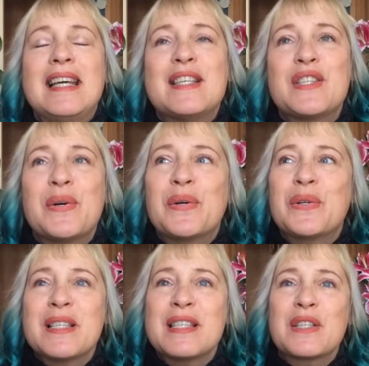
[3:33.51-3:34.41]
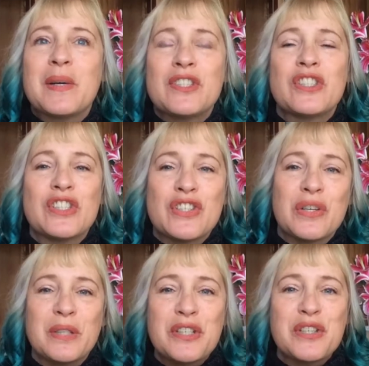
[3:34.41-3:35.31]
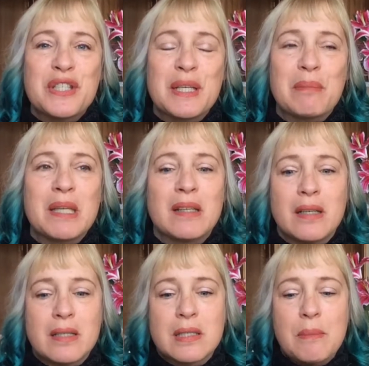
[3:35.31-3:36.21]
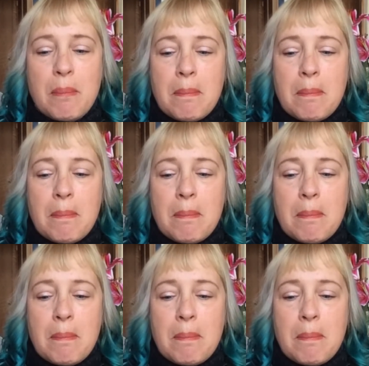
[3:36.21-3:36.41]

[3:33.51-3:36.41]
So Chris's question is so interesting because